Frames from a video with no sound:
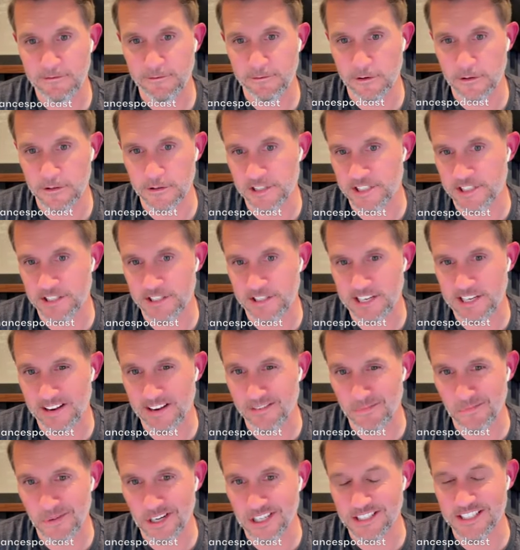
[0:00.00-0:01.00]
for
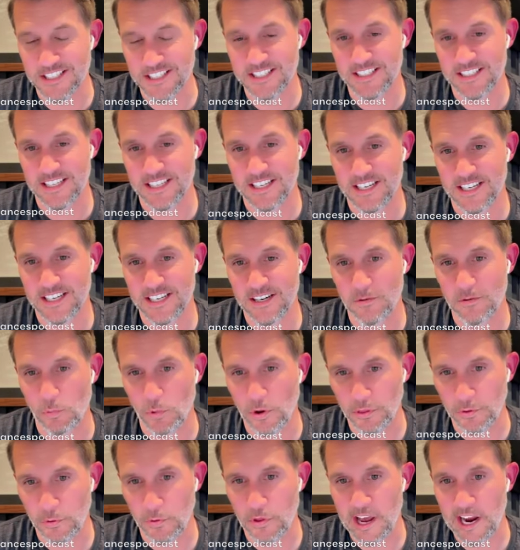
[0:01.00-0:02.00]
seven months
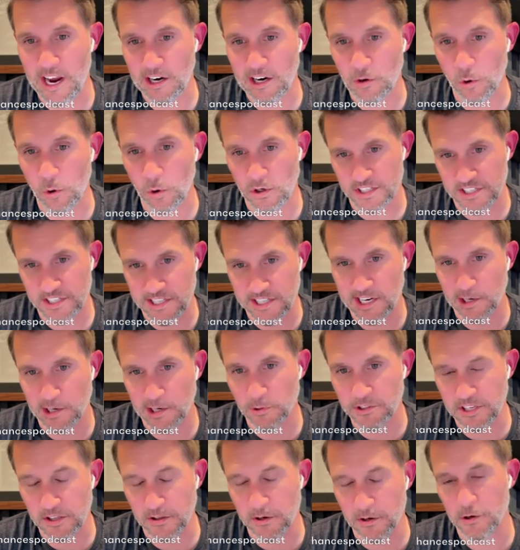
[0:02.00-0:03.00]
went through that course, and then I
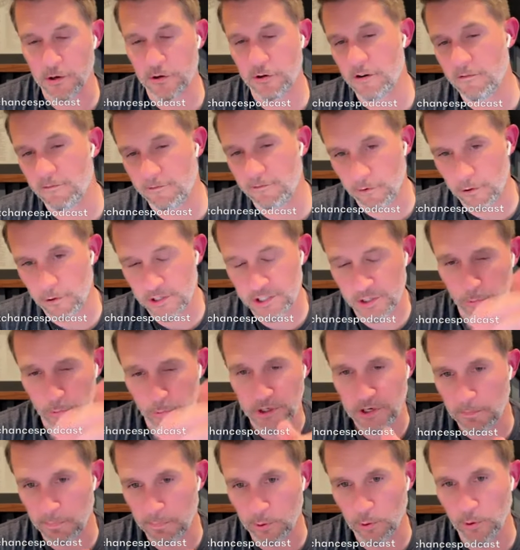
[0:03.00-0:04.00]
went to the 101st, and
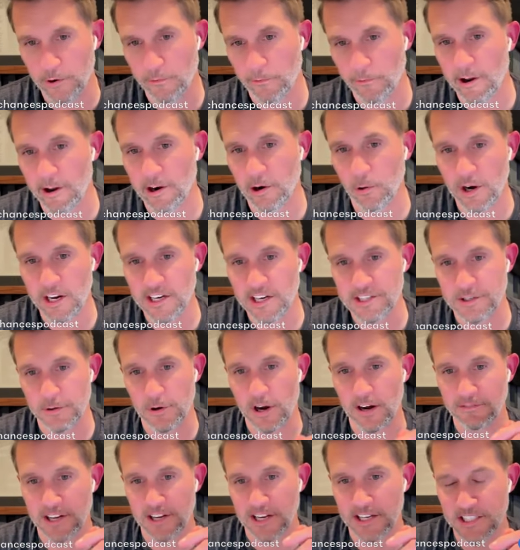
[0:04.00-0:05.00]
we deployed right away to
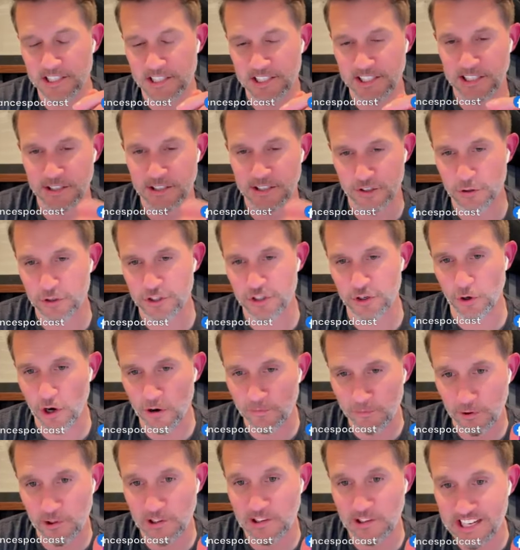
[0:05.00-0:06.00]
Afghanistan. So well, sorry
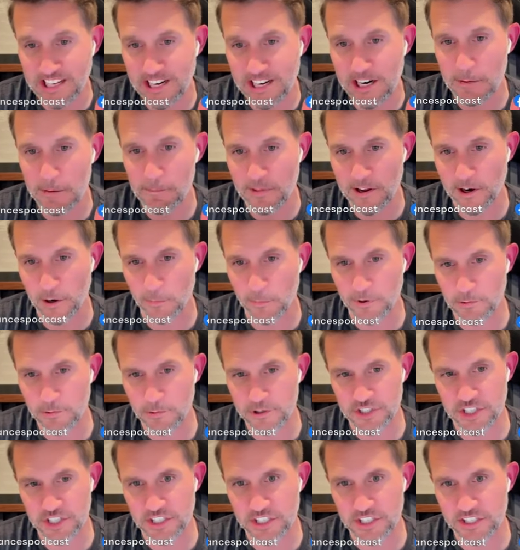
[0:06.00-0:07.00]
for the what's that there, course?
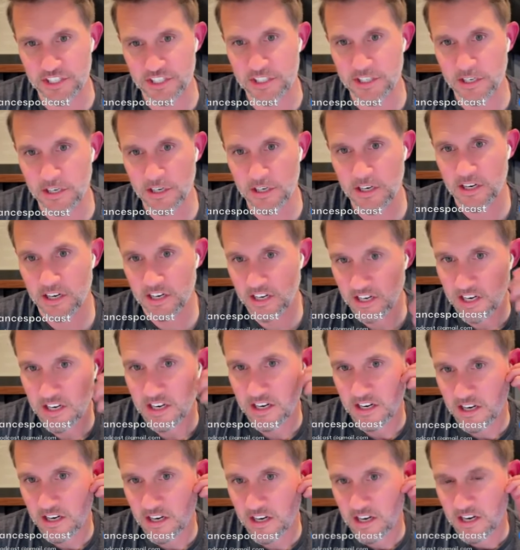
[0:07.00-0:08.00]
Just, what's that course
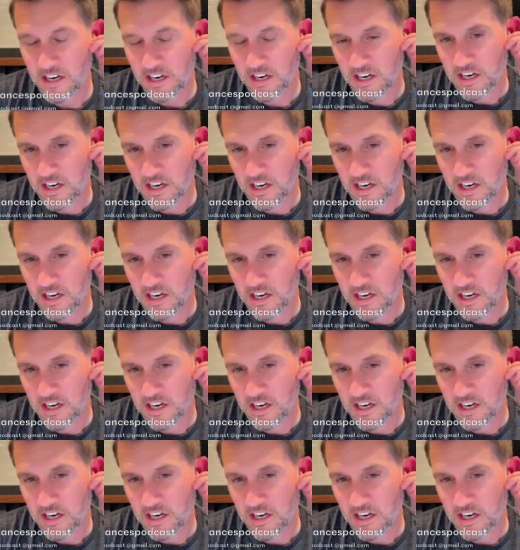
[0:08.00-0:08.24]
called though?